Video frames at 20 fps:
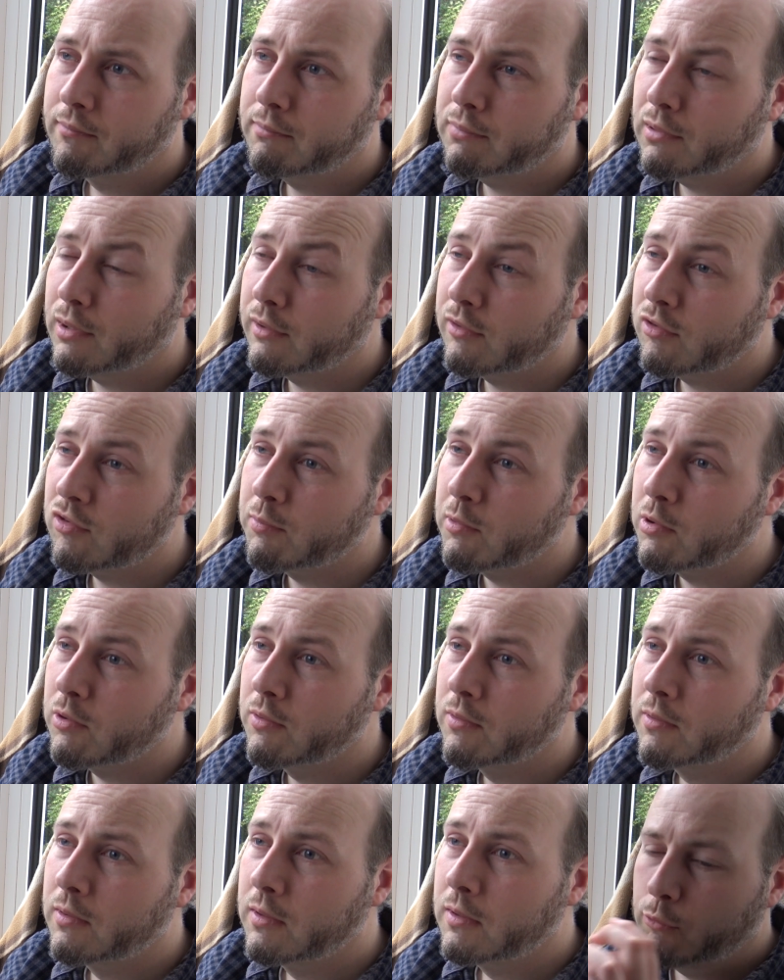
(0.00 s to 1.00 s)
blind spot.
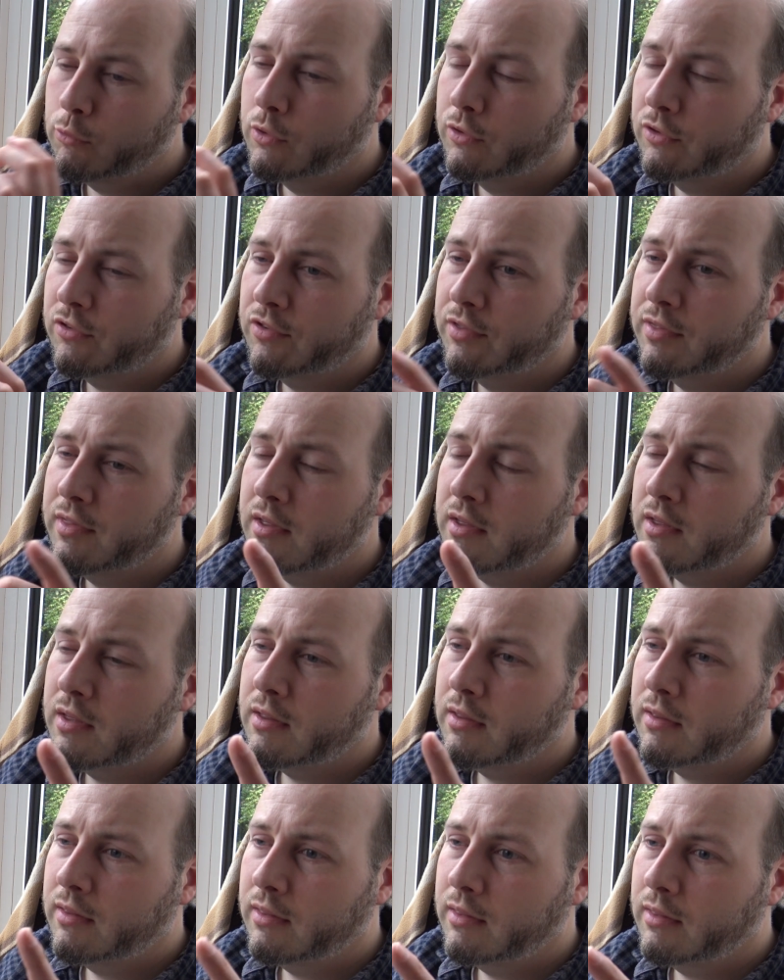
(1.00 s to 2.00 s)
Once
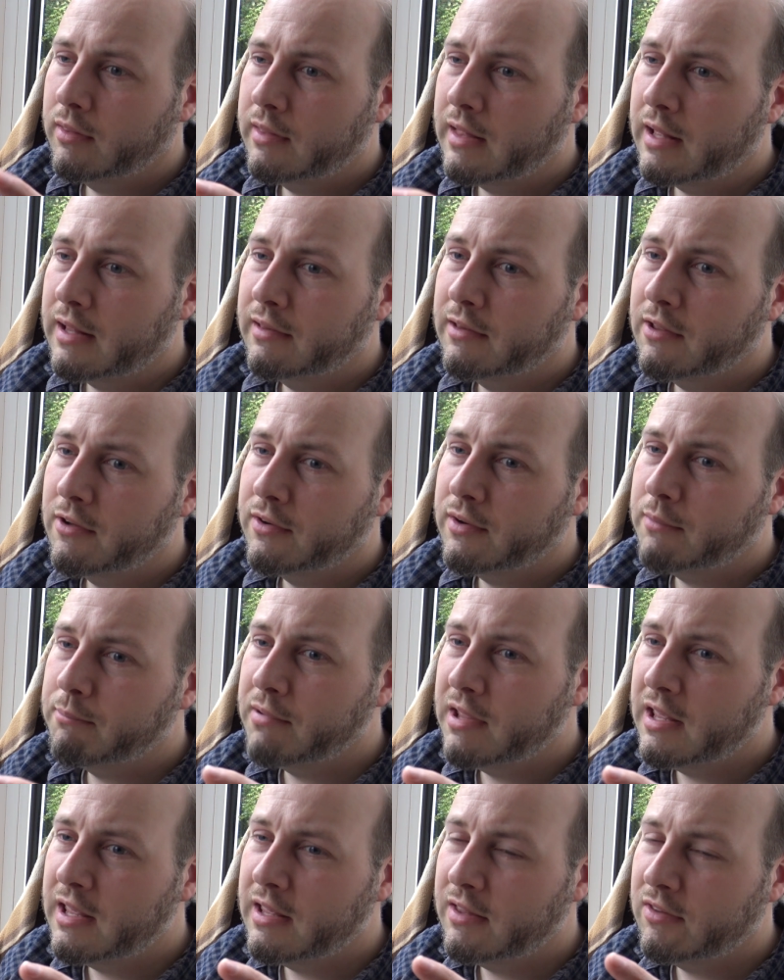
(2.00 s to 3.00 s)
that line
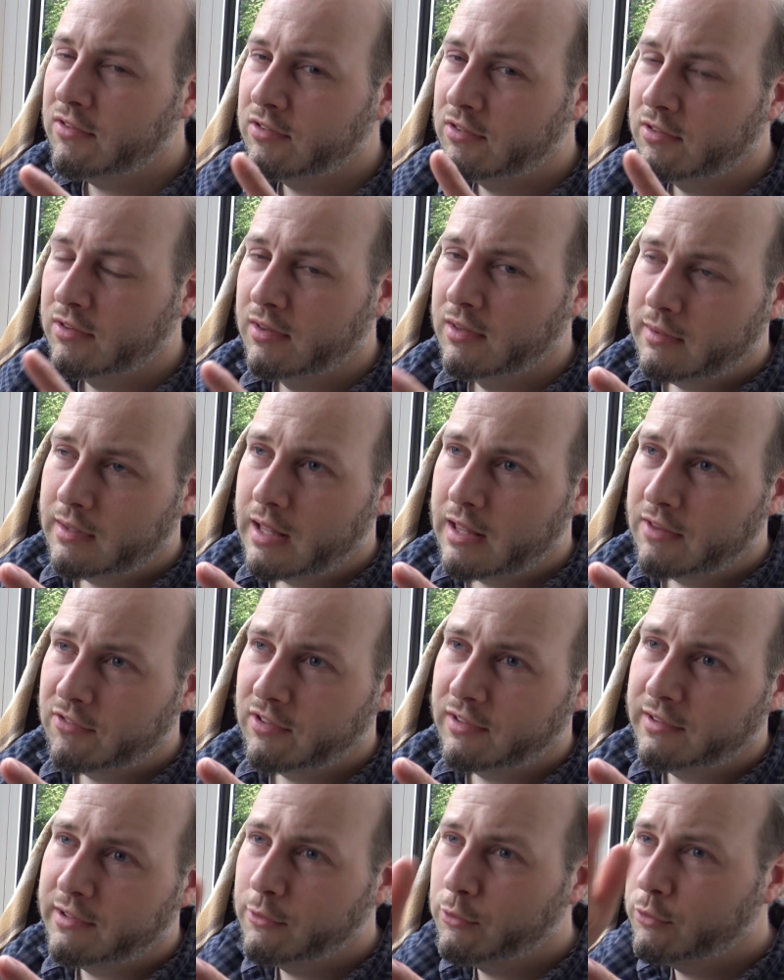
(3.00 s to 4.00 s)
appears
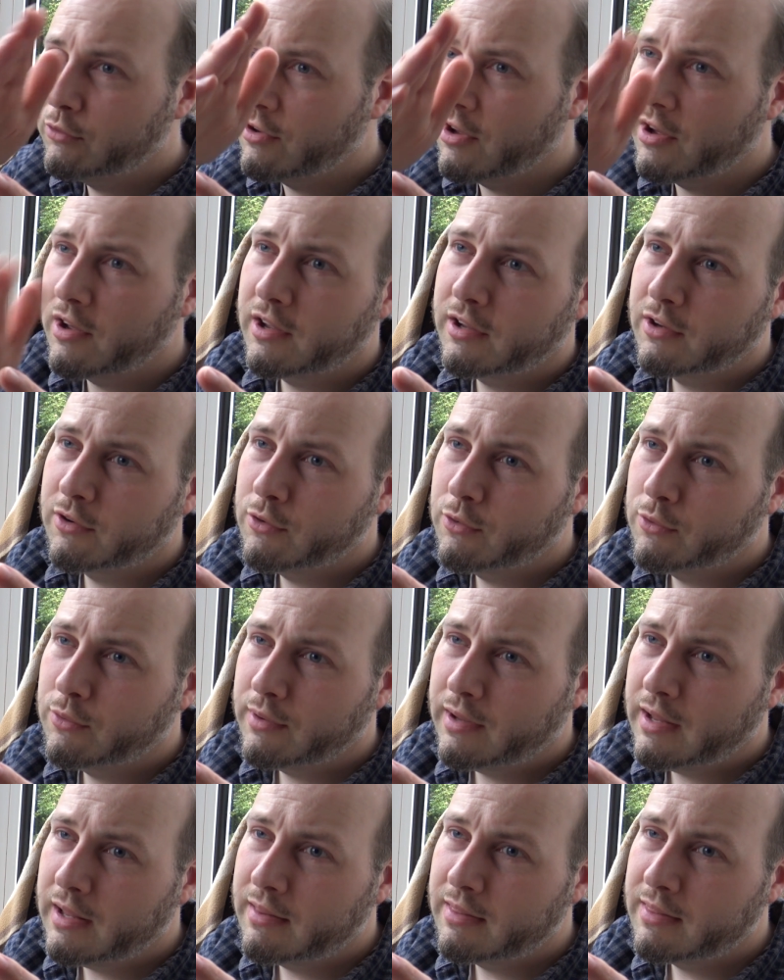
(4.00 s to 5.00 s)
as a little
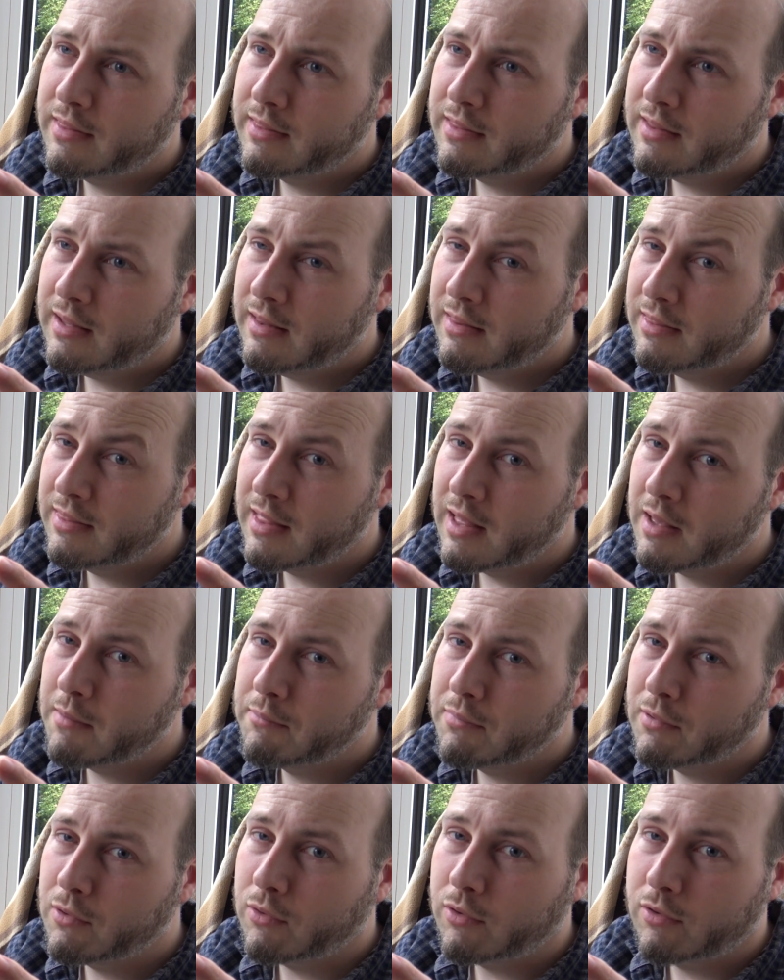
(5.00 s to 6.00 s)
diagonal in
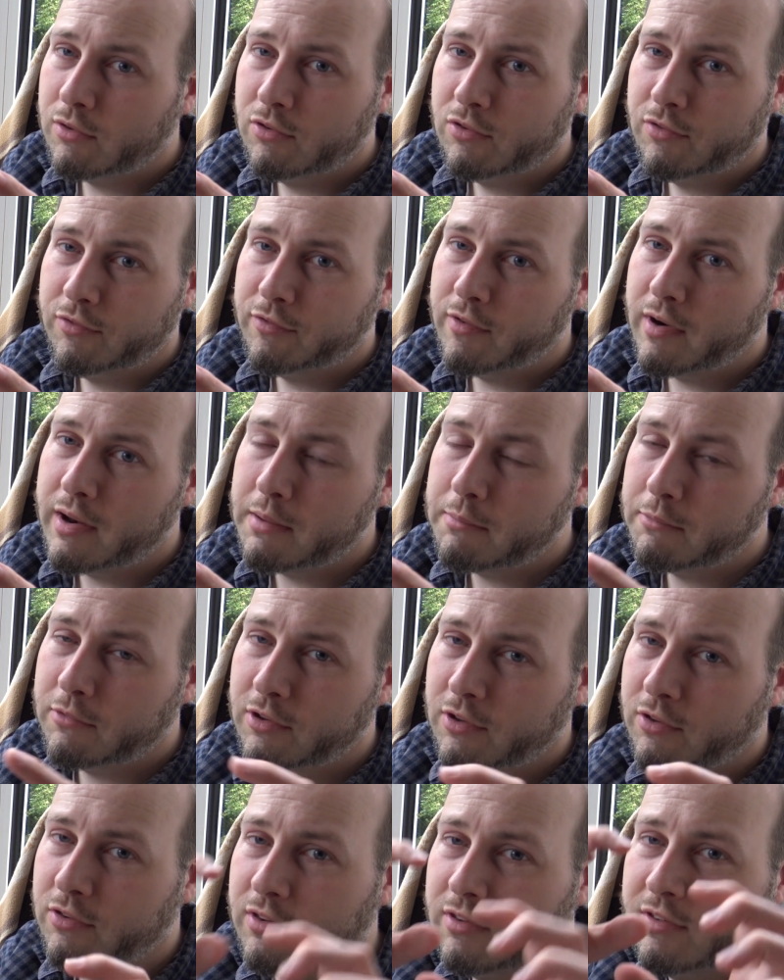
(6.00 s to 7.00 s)
that box framed,
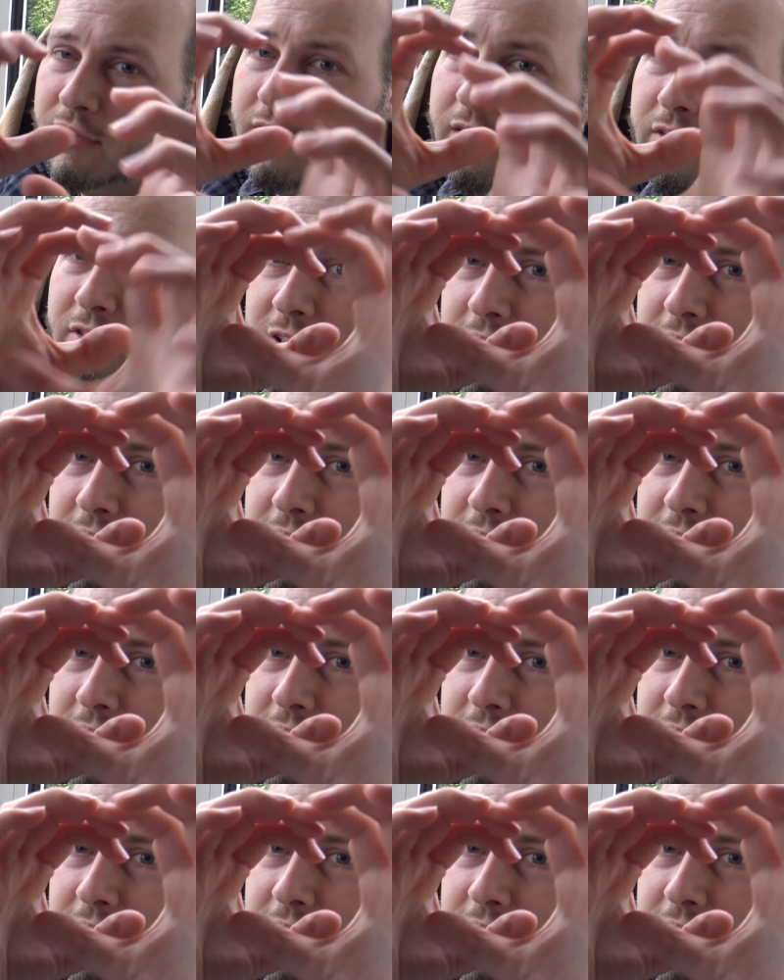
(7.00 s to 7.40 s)
because it's